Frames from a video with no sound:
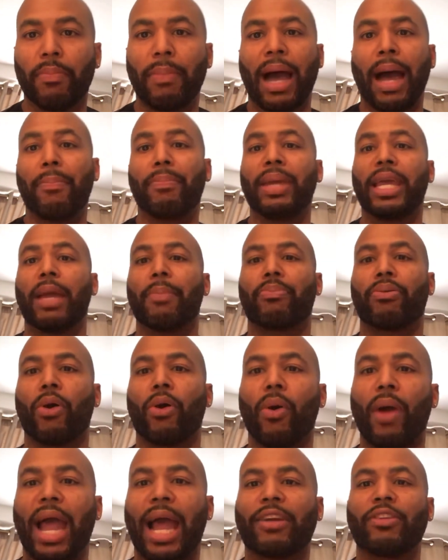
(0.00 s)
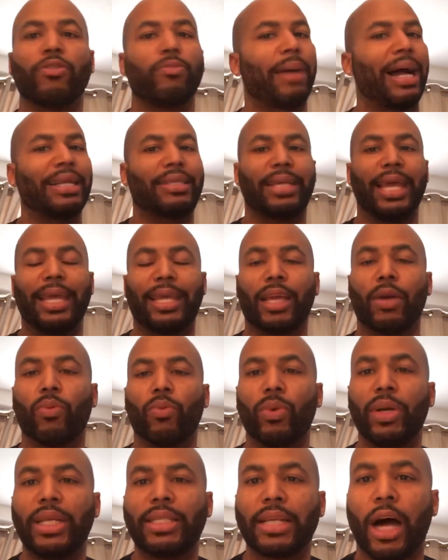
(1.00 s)
by being proactive, by
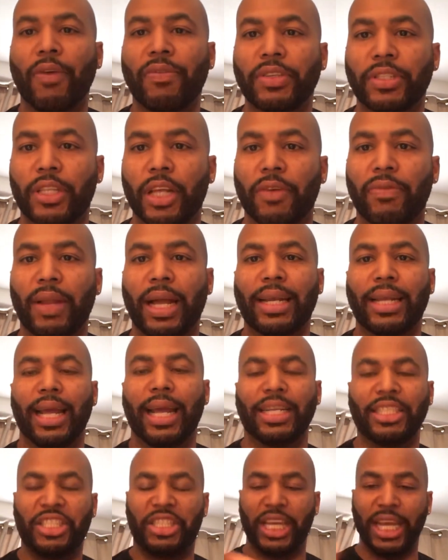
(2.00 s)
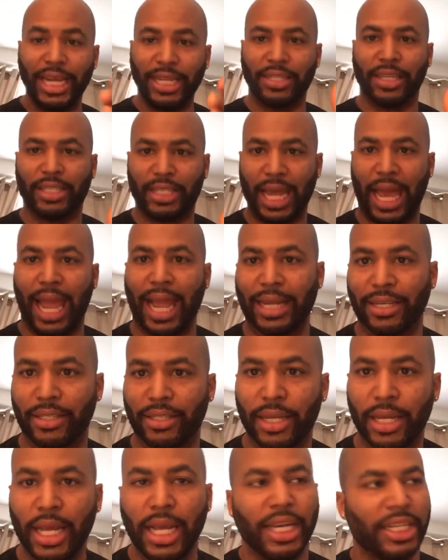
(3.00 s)
taking weeks off and stuff like that, she's attached.